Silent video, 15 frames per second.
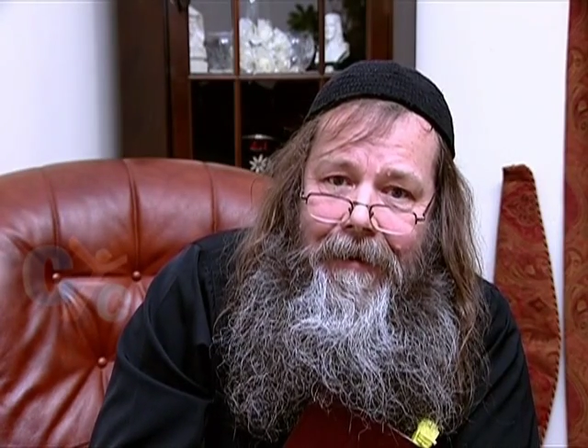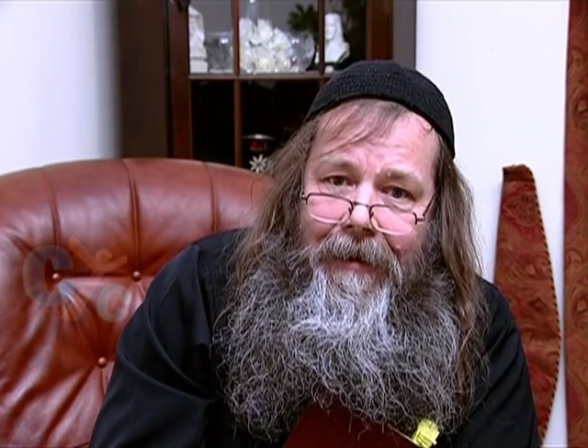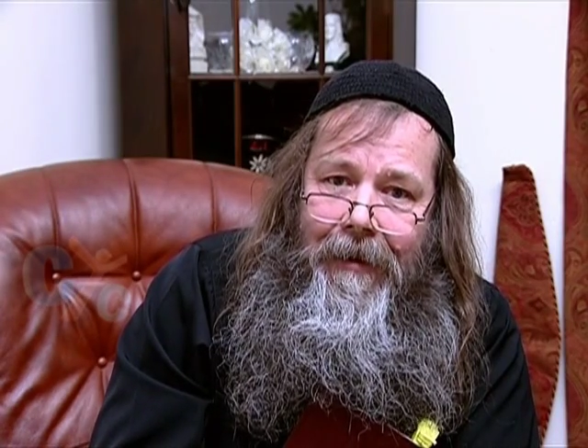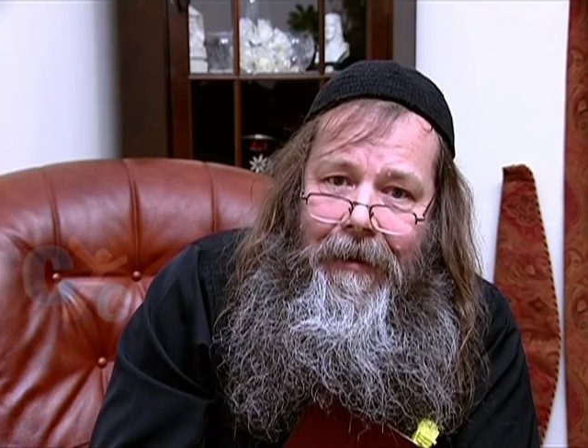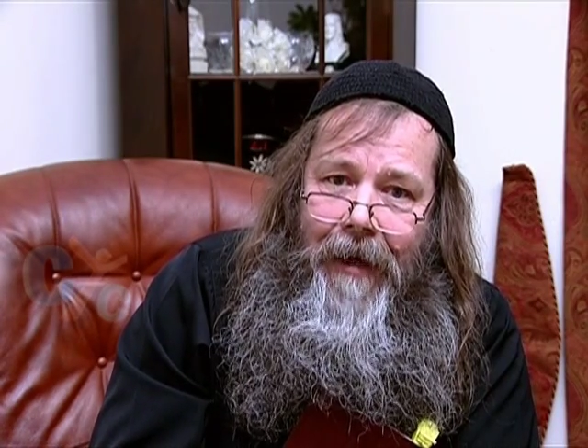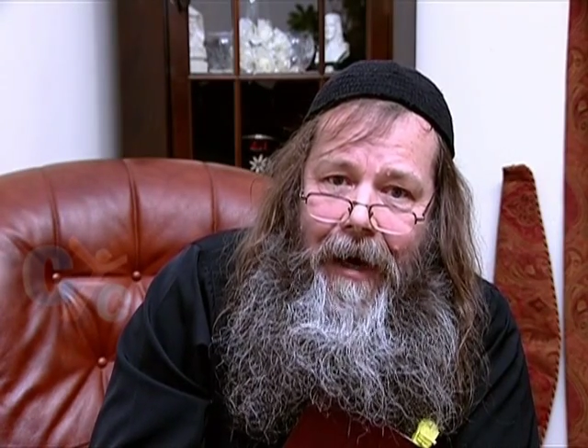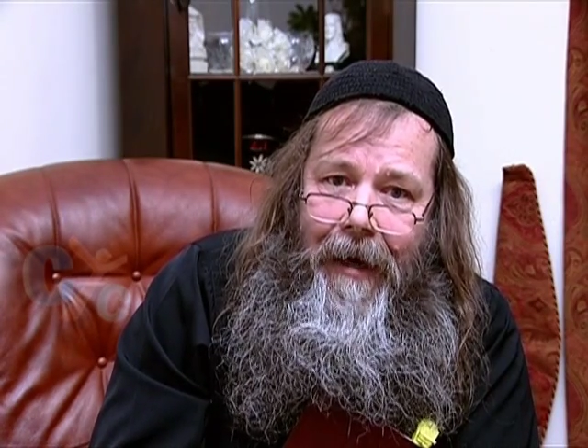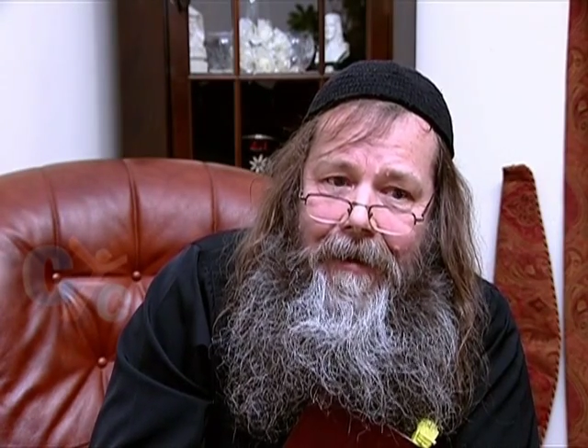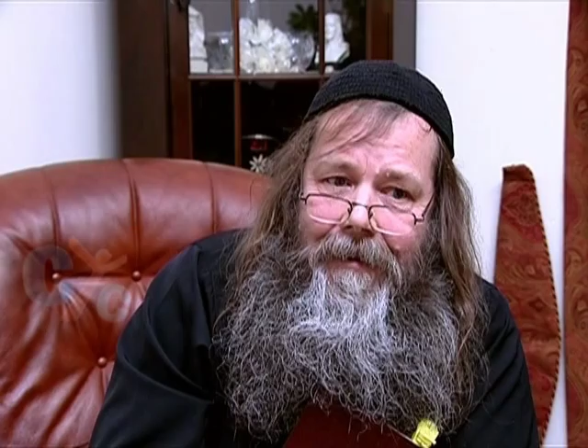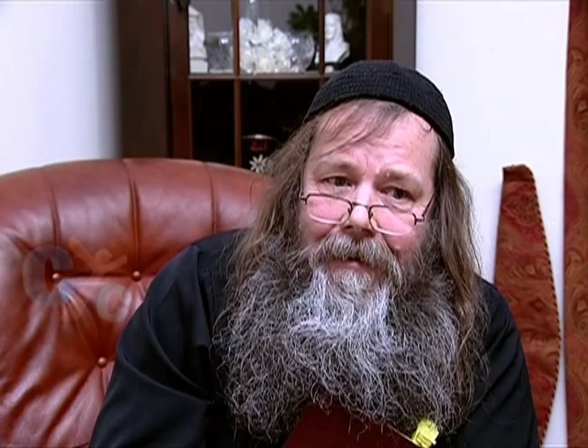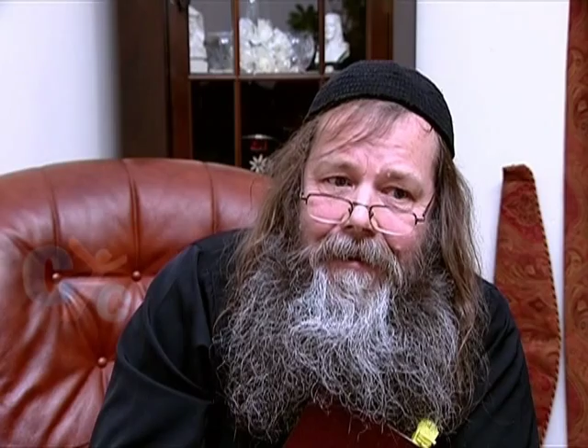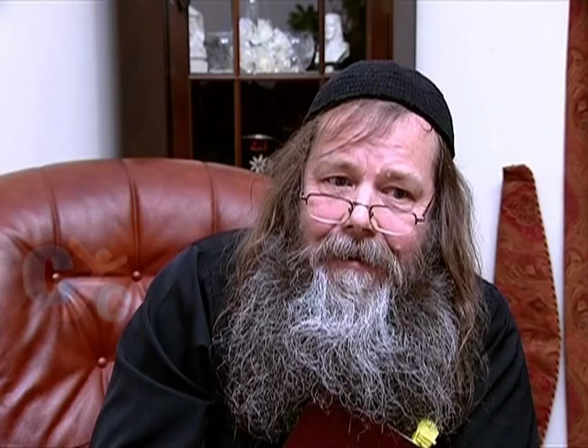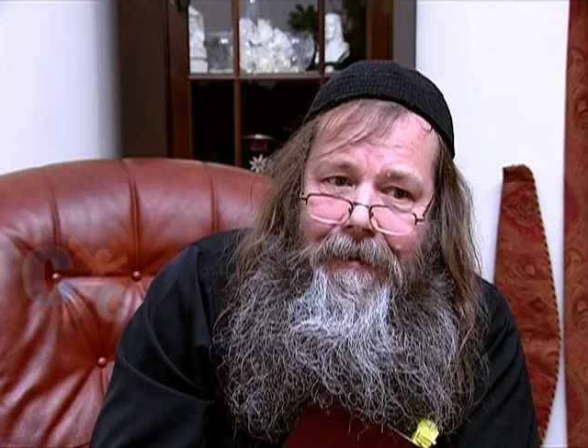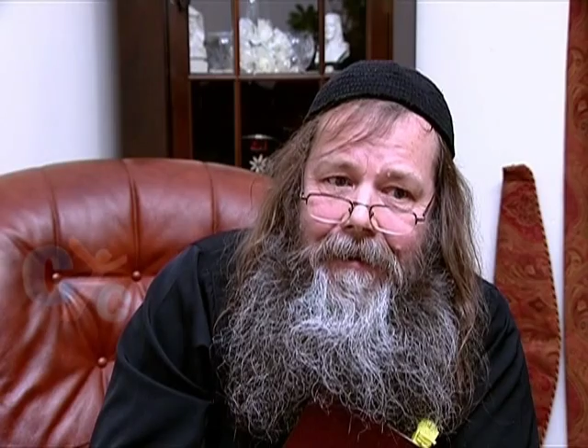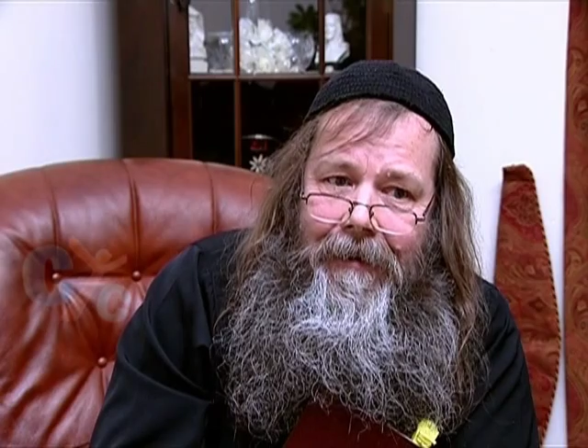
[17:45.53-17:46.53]

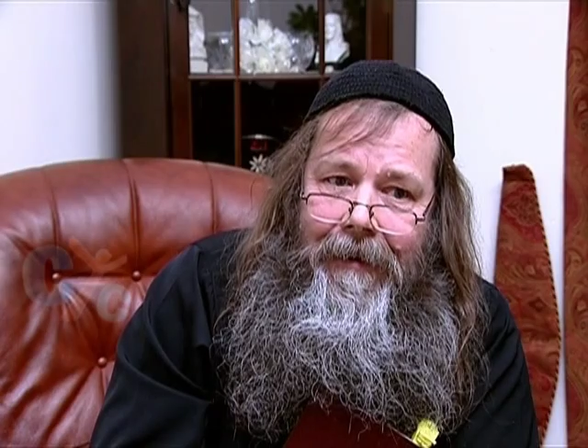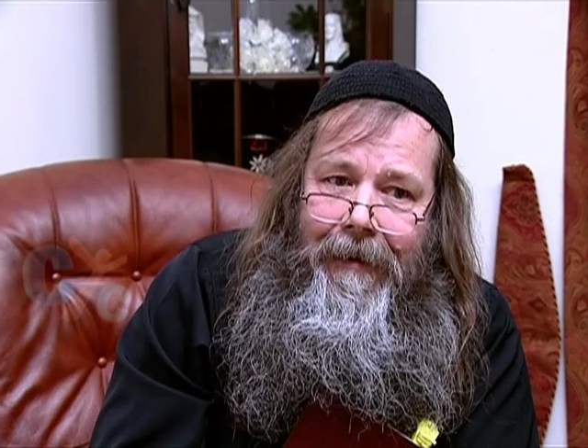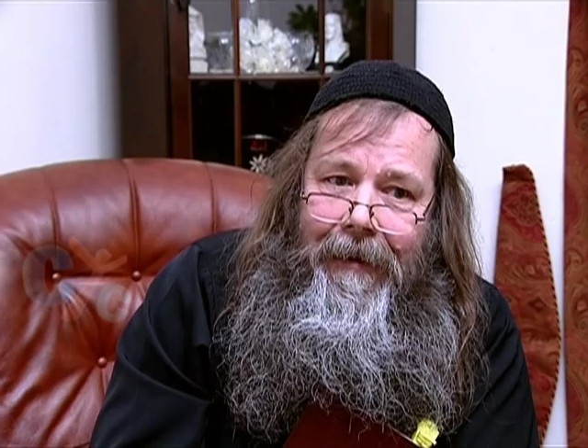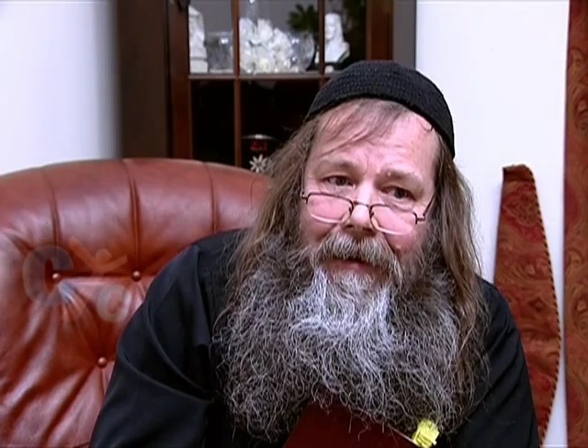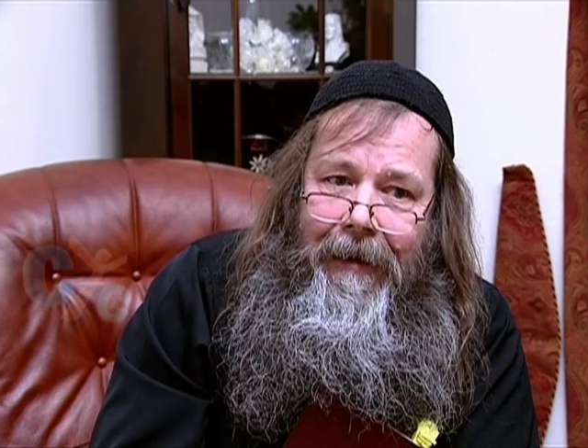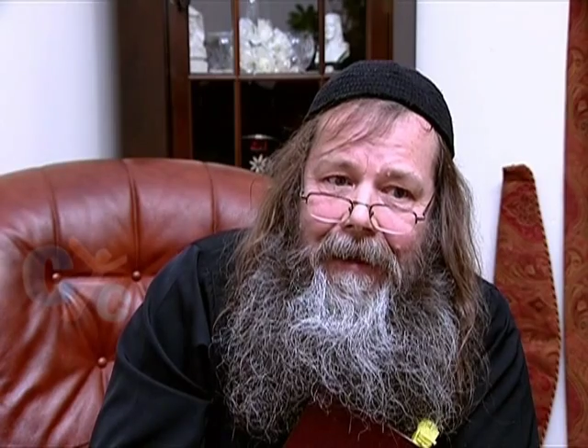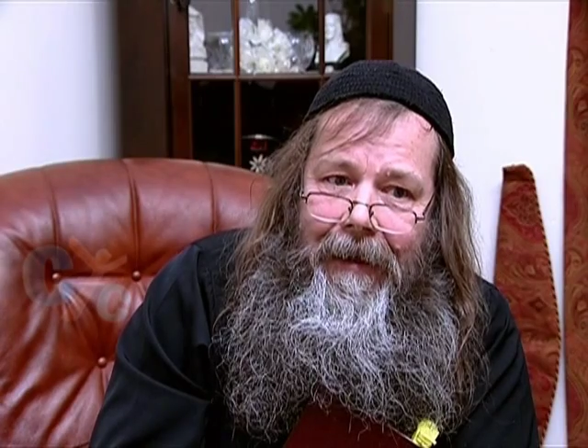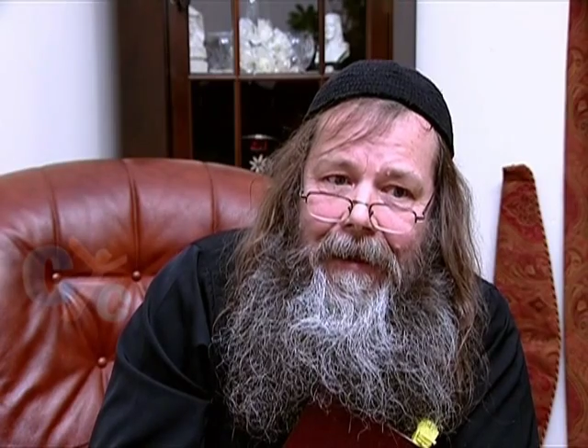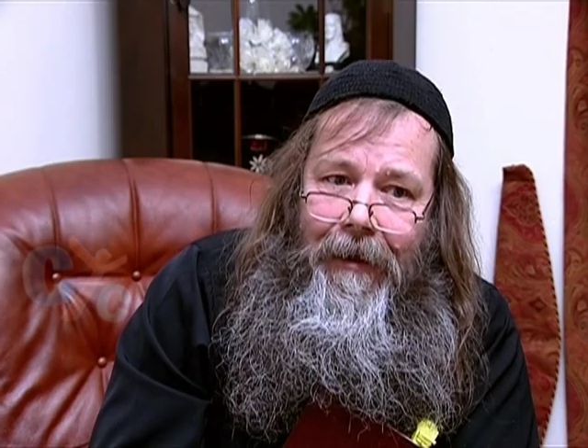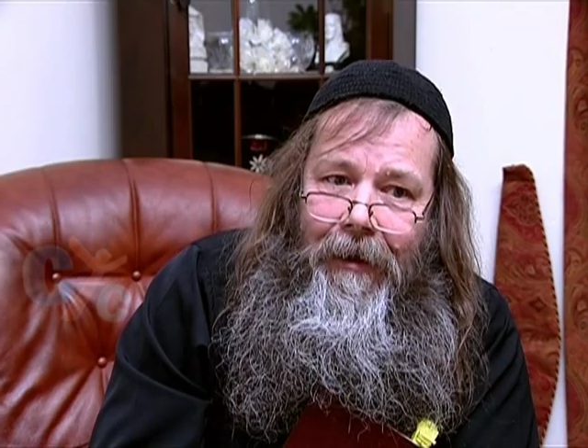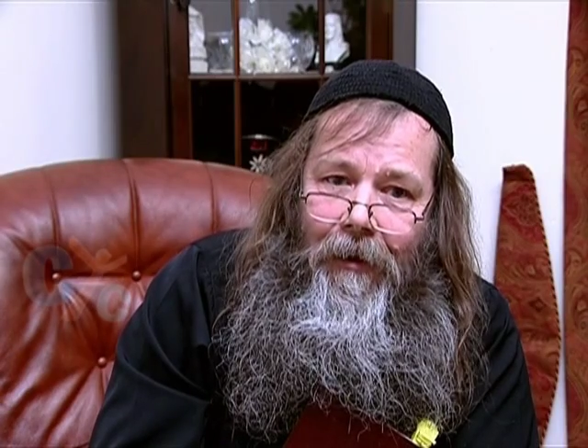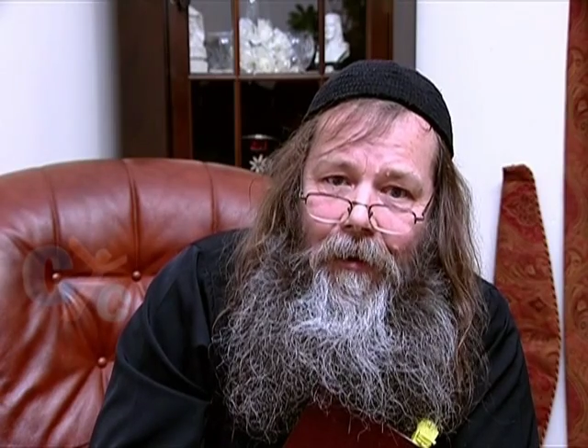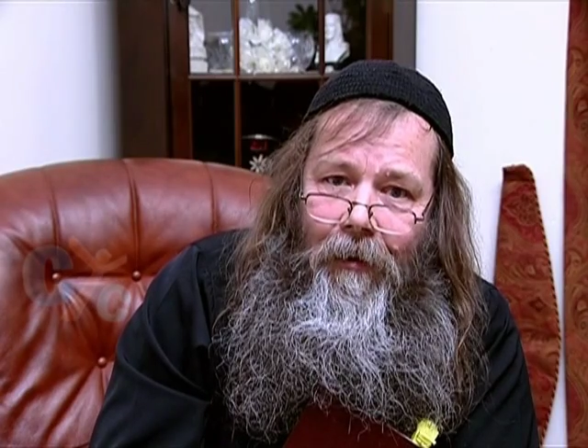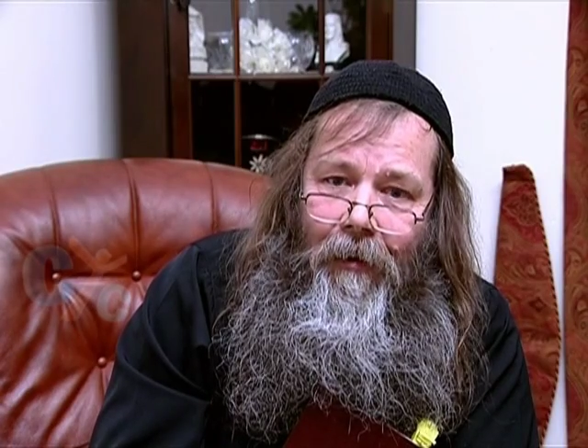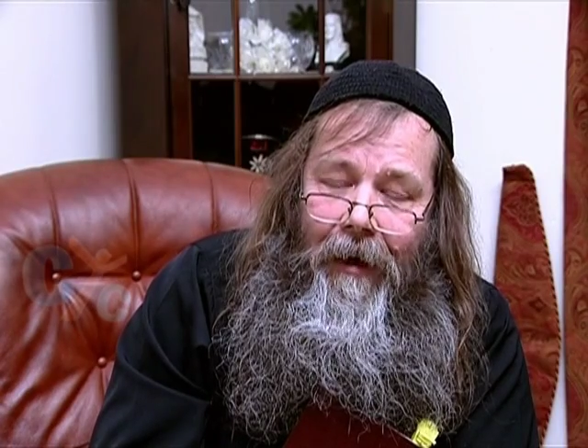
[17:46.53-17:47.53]
Christ in you.